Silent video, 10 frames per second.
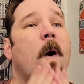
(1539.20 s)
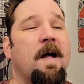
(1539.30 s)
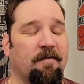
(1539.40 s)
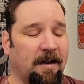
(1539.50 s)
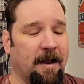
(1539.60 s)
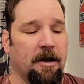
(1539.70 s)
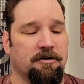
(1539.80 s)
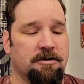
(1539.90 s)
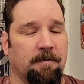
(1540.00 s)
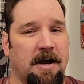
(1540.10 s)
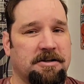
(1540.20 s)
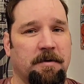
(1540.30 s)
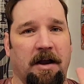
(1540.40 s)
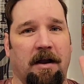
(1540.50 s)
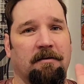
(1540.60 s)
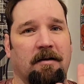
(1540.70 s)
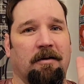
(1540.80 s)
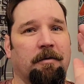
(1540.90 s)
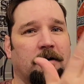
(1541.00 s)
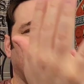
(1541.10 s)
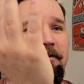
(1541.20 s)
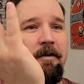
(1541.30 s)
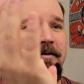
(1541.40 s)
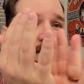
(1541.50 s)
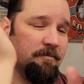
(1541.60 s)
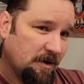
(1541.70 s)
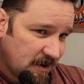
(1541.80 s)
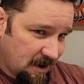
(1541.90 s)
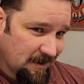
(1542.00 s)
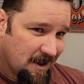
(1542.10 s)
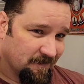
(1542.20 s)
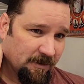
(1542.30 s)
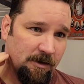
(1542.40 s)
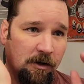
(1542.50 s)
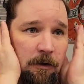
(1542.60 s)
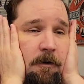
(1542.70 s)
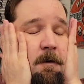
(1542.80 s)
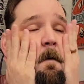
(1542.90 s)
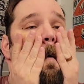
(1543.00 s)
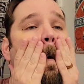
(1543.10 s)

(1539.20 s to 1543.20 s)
I have like extra splash in my hands. I rub it on my wrist and my neck, kind of like a cologne.